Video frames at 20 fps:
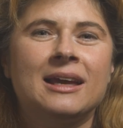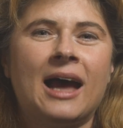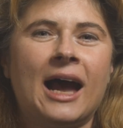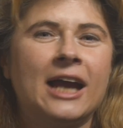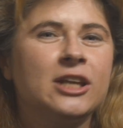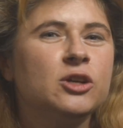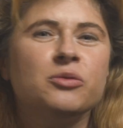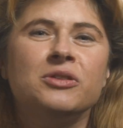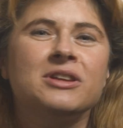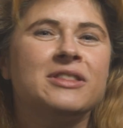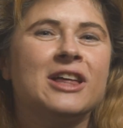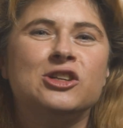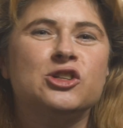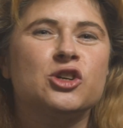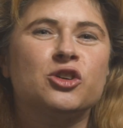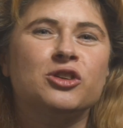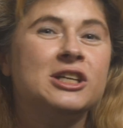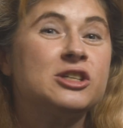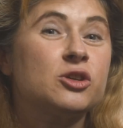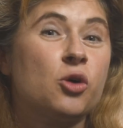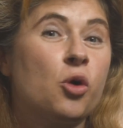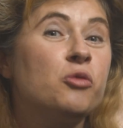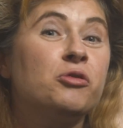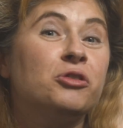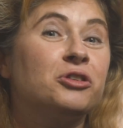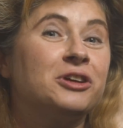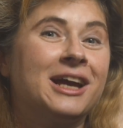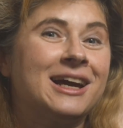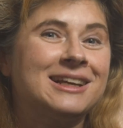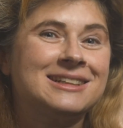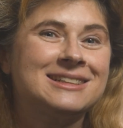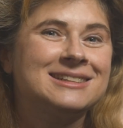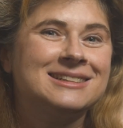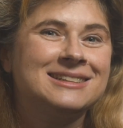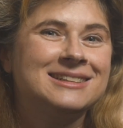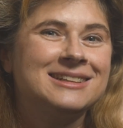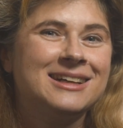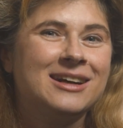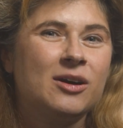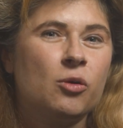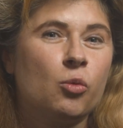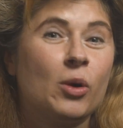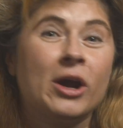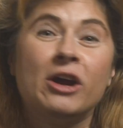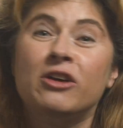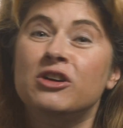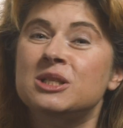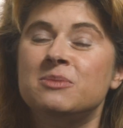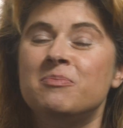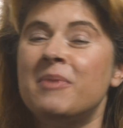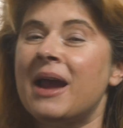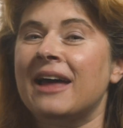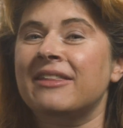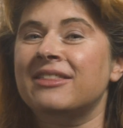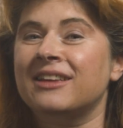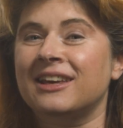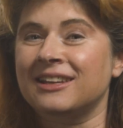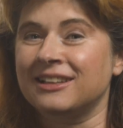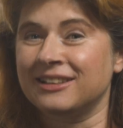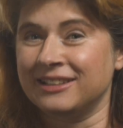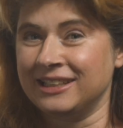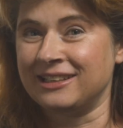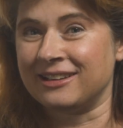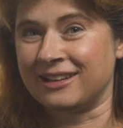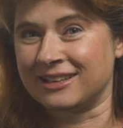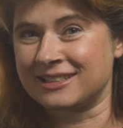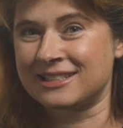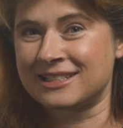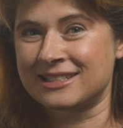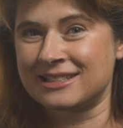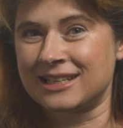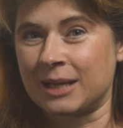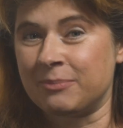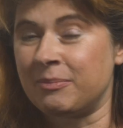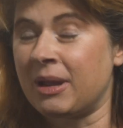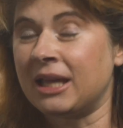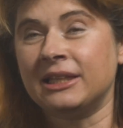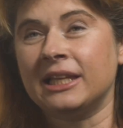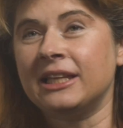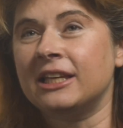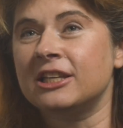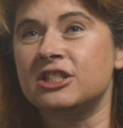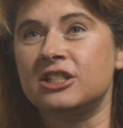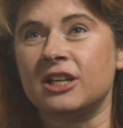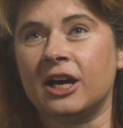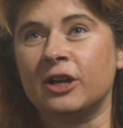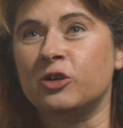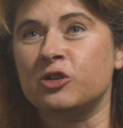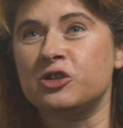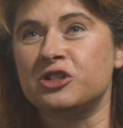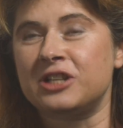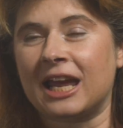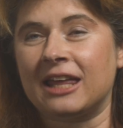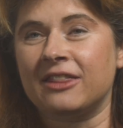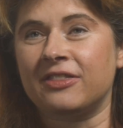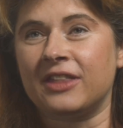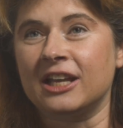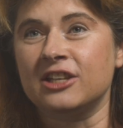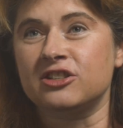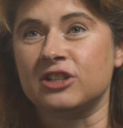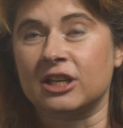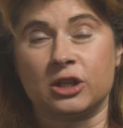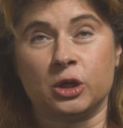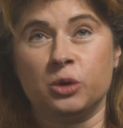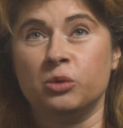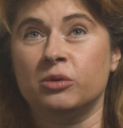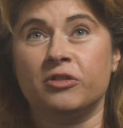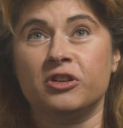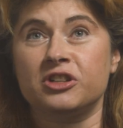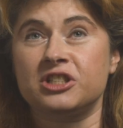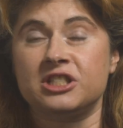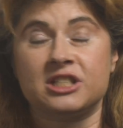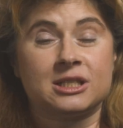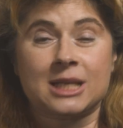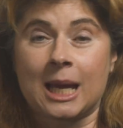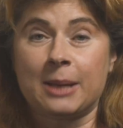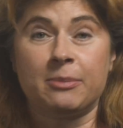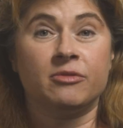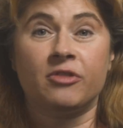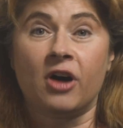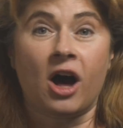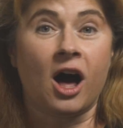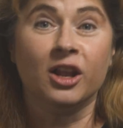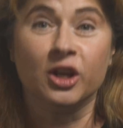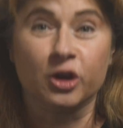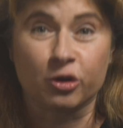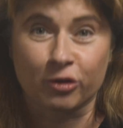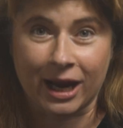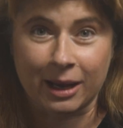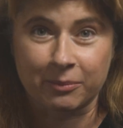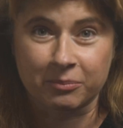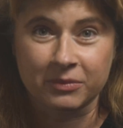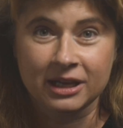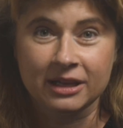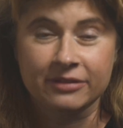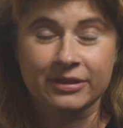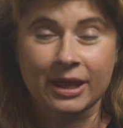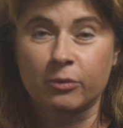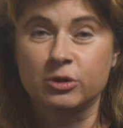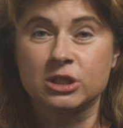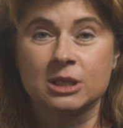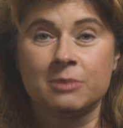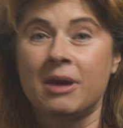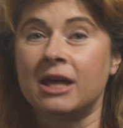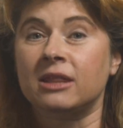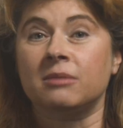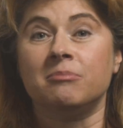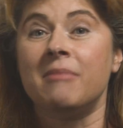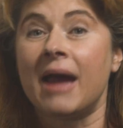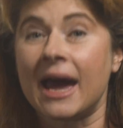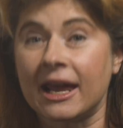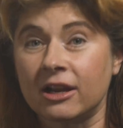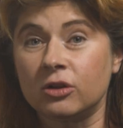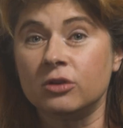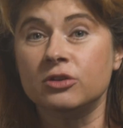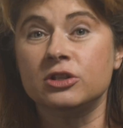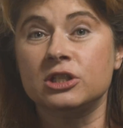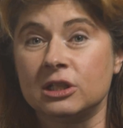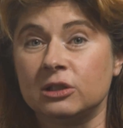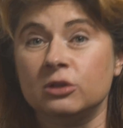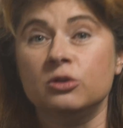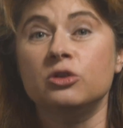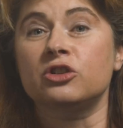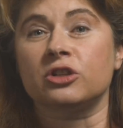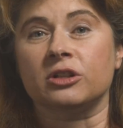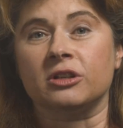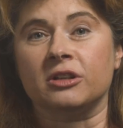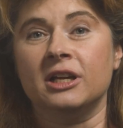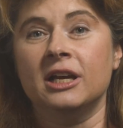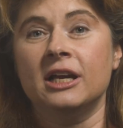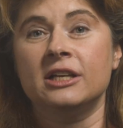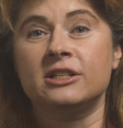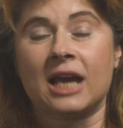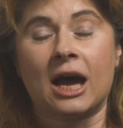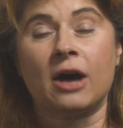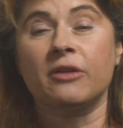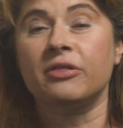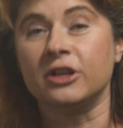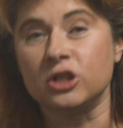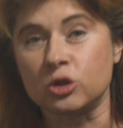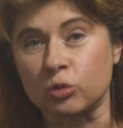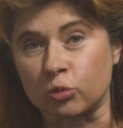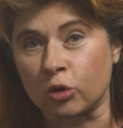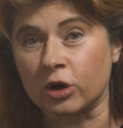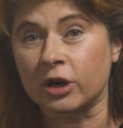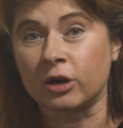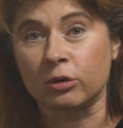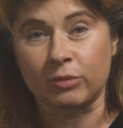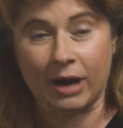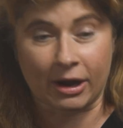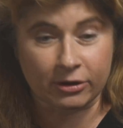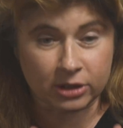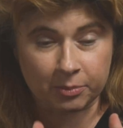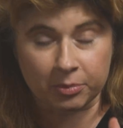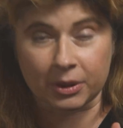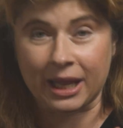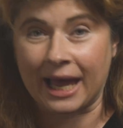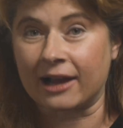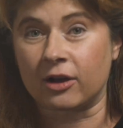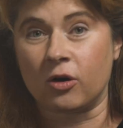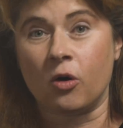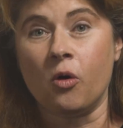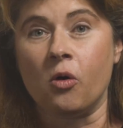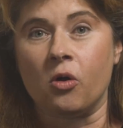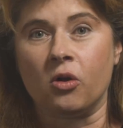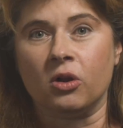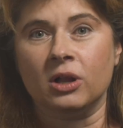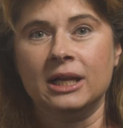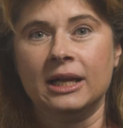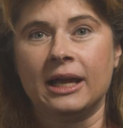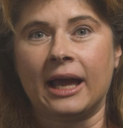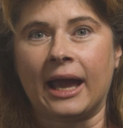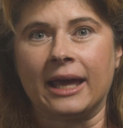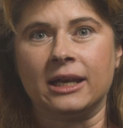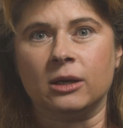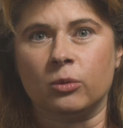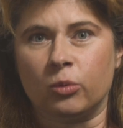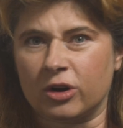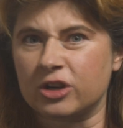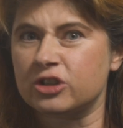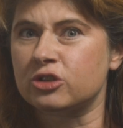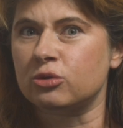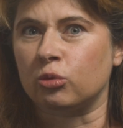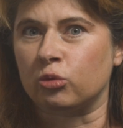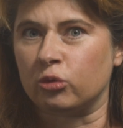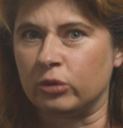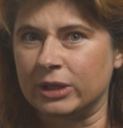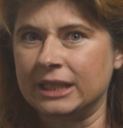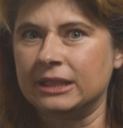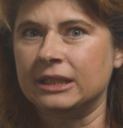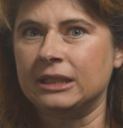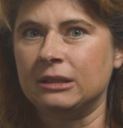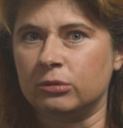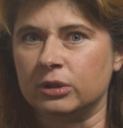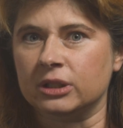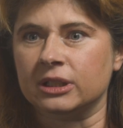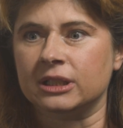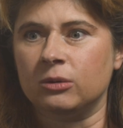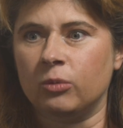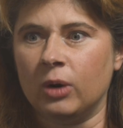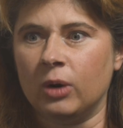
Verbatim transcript: I don't think that journey is over yet. Where is math going to lead us? It may lead us to understand things like the universe is a type of a hologram. That was a mathematical solution to how things work around a black hole, and it works really, really